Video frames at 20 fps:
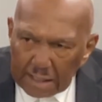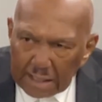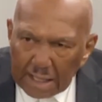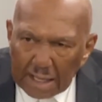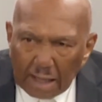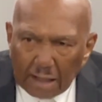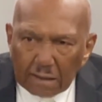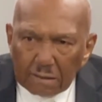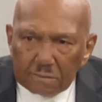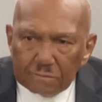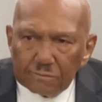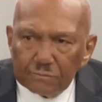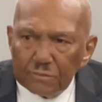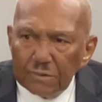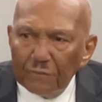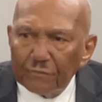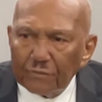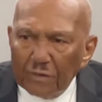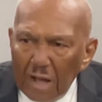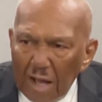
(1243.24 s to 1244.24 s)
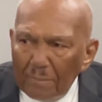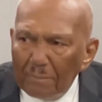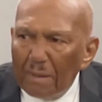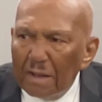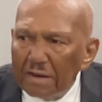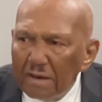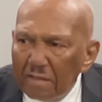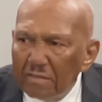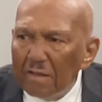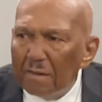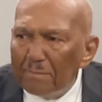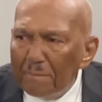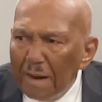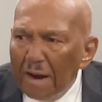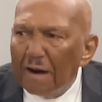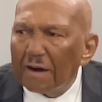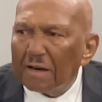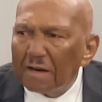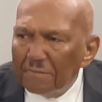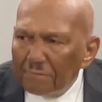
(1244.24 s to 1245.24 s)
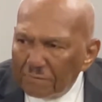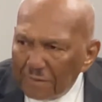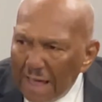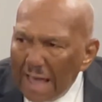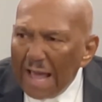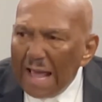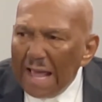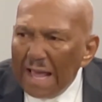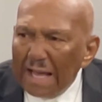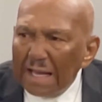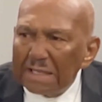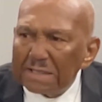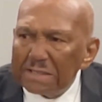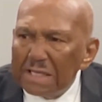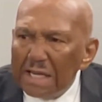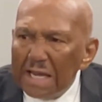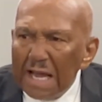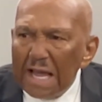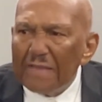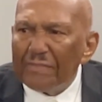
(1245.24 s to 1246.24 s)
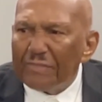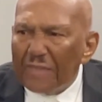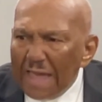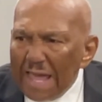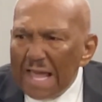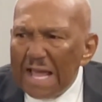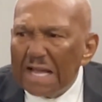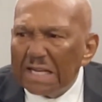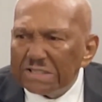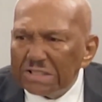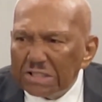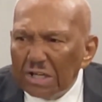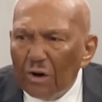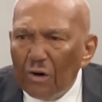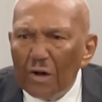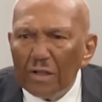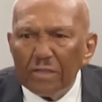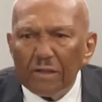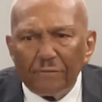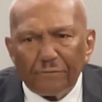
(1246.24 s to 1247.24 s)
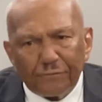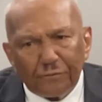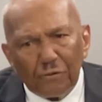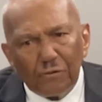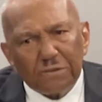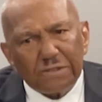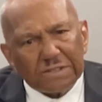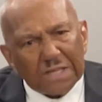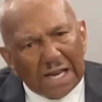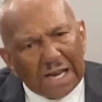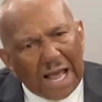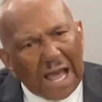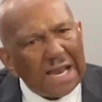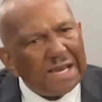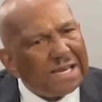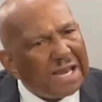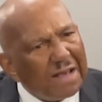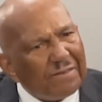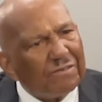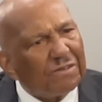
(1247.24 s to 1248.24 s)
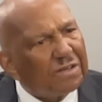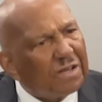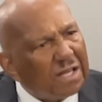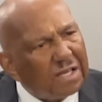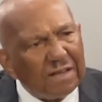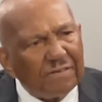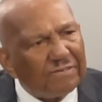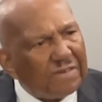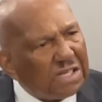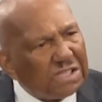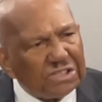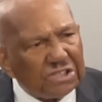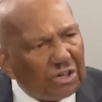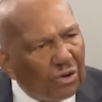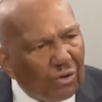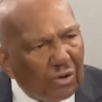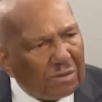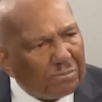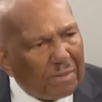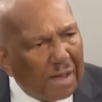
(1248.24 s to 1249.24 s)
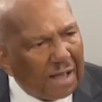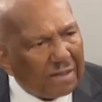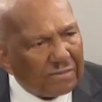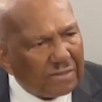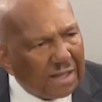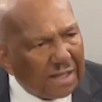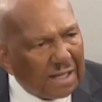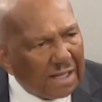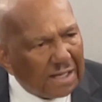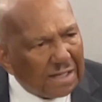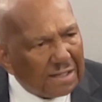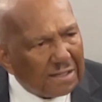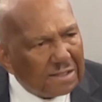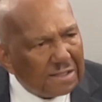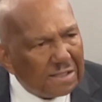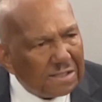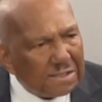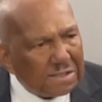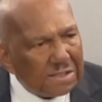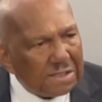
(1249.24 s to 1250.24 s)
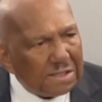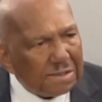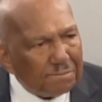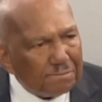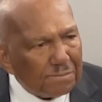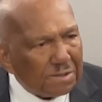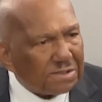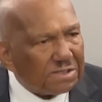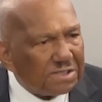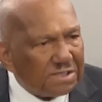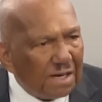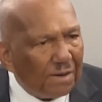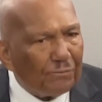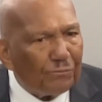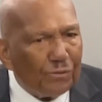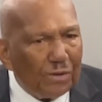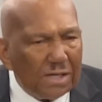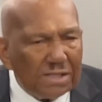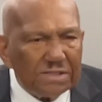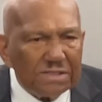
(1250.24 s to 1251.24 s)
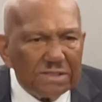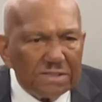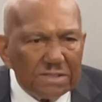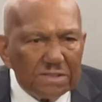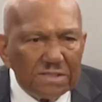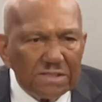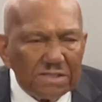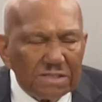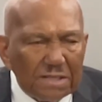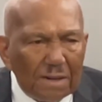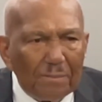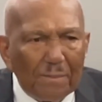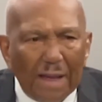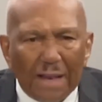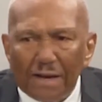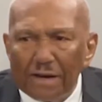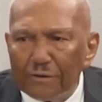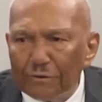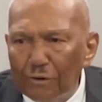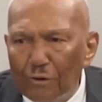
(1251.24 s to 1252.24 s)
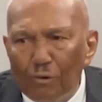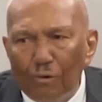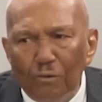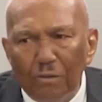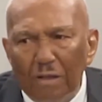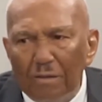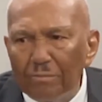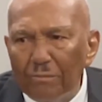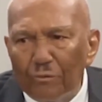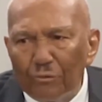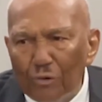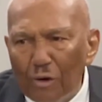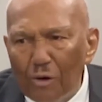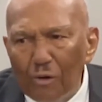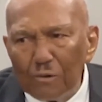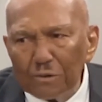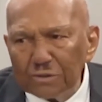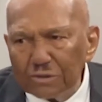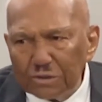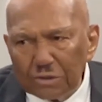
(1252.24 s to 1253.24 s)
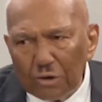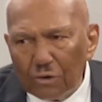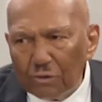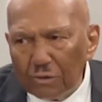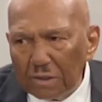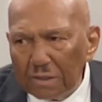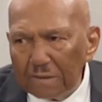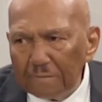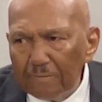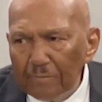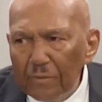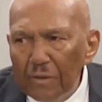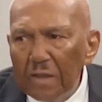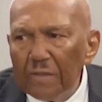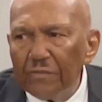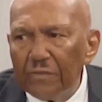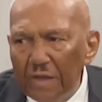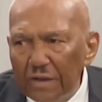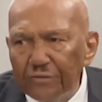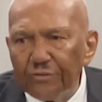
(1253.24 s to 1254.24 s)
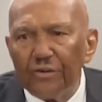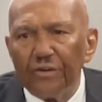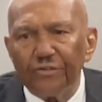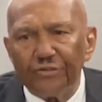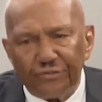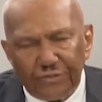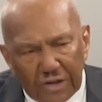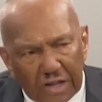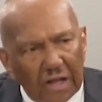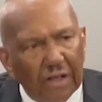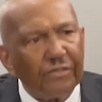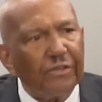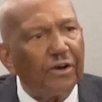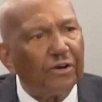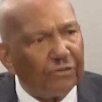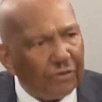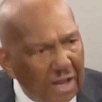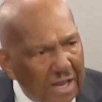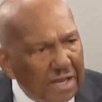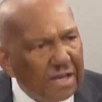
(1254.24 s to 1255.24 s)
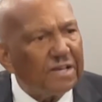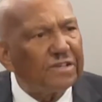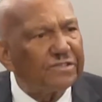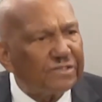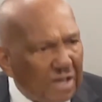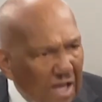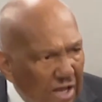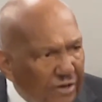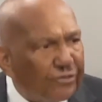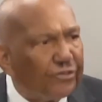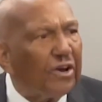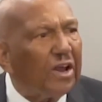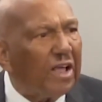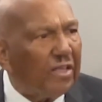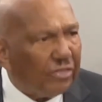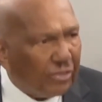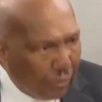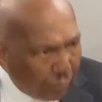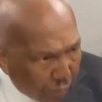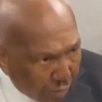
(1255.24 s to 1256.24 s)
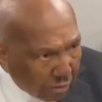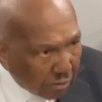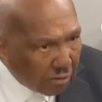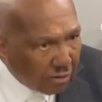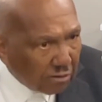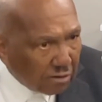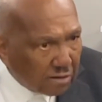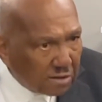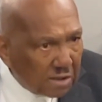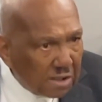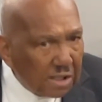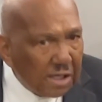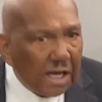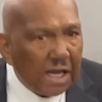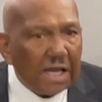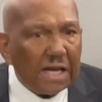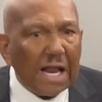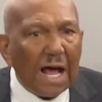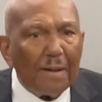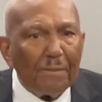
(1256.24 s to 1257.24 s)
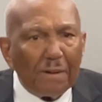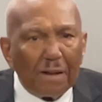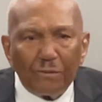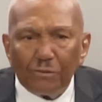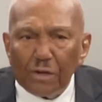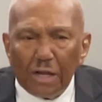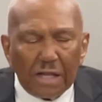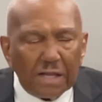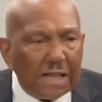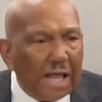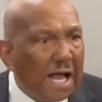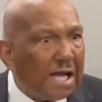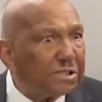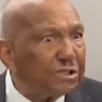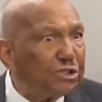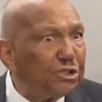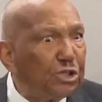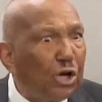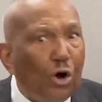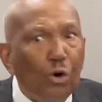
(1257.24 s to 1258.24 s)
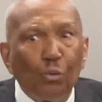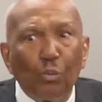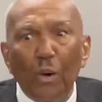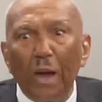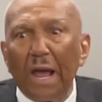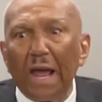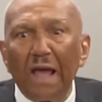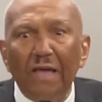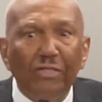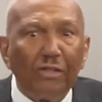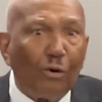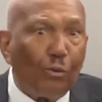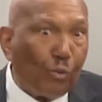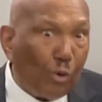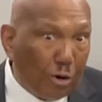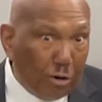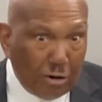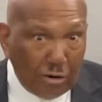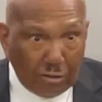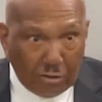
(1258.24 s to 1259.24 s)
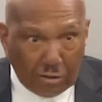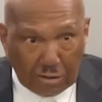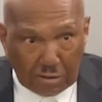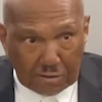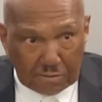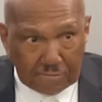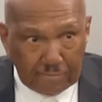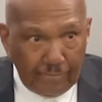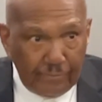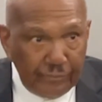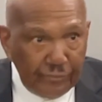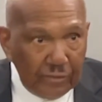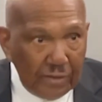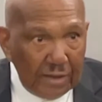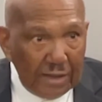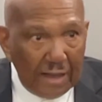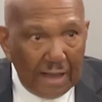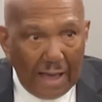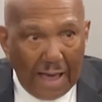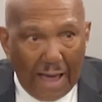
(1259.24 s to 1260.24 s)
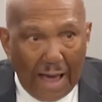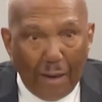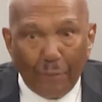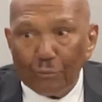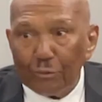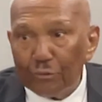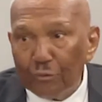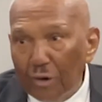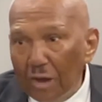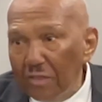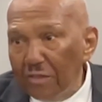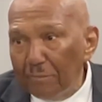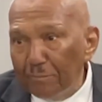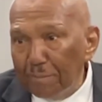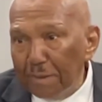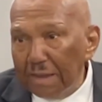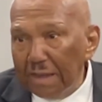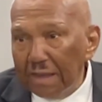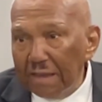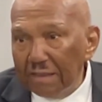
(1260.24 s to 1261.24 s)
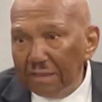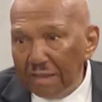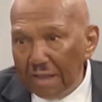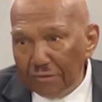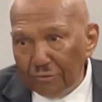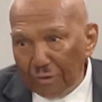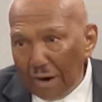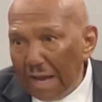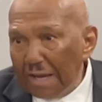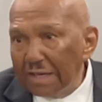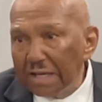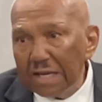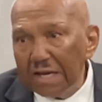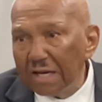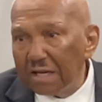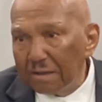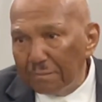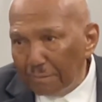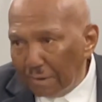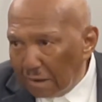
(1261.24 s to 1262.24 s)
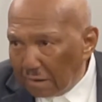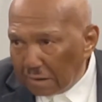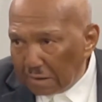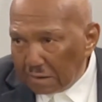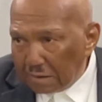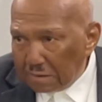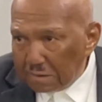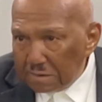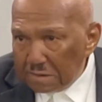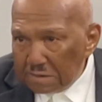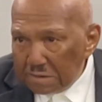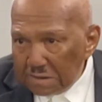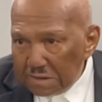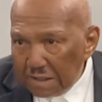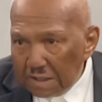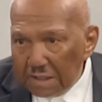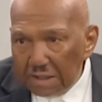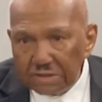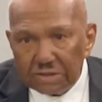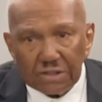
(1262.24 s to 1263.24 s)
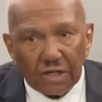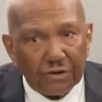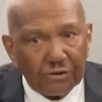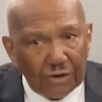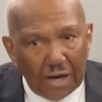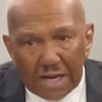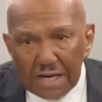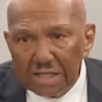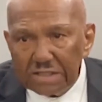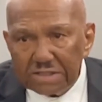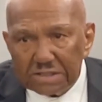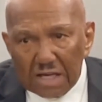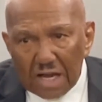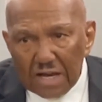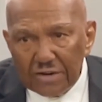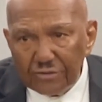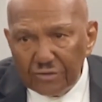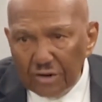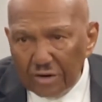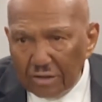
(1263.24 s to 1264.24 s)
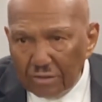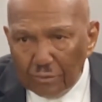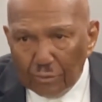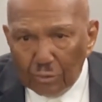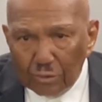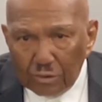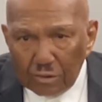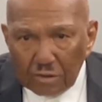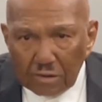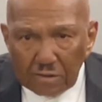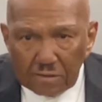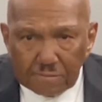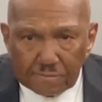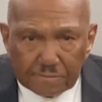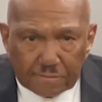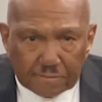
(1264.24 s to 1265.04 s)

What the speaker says: Yeah, we've come under the American flag. And they enjoying the fruits that I never could have enjoyed back then. But some reason, somebody told them the wrong story. This is still the greatest country in the world. And there's nowhere in the world I would rather be than right here in America. It's the greatest country in the world.